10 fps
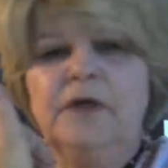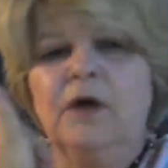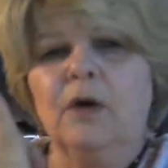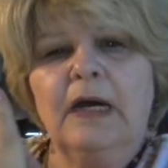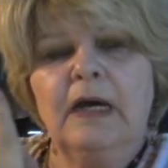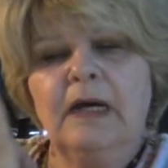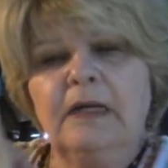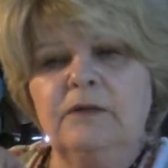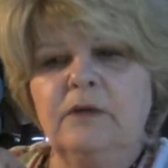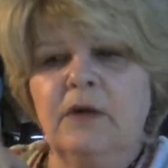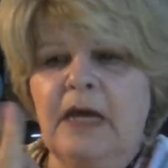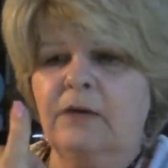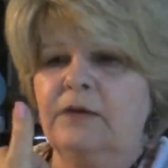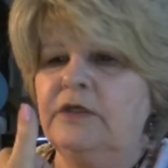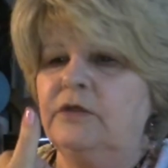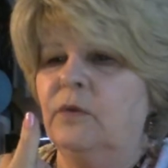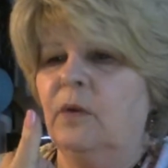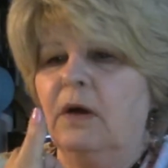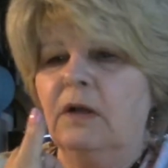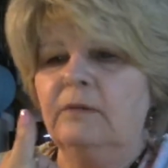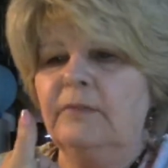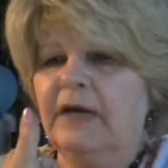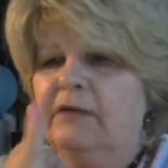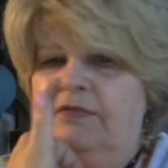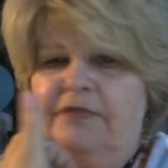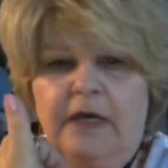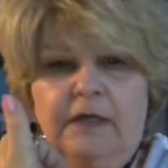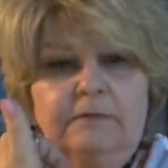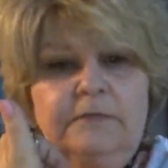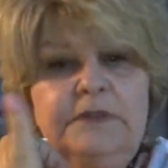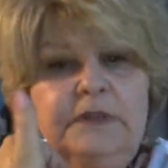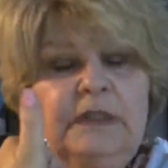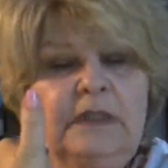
know. I don't know. How are you all about thumbs?